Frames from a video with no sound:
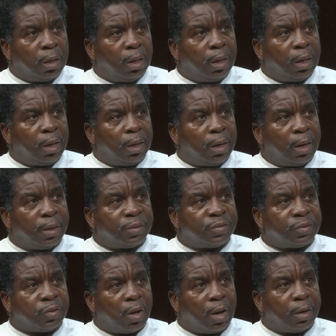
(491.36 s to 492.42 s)
And I
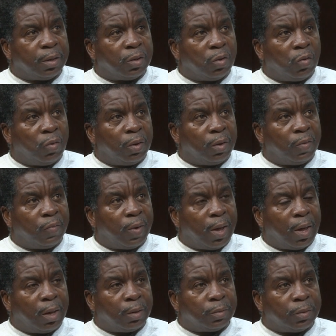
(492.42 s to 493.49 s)
started going
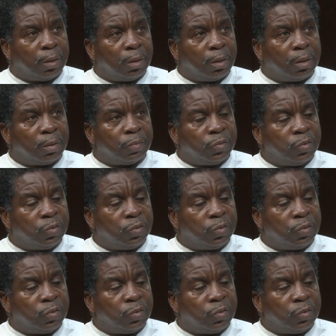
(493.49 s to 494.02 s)
around um,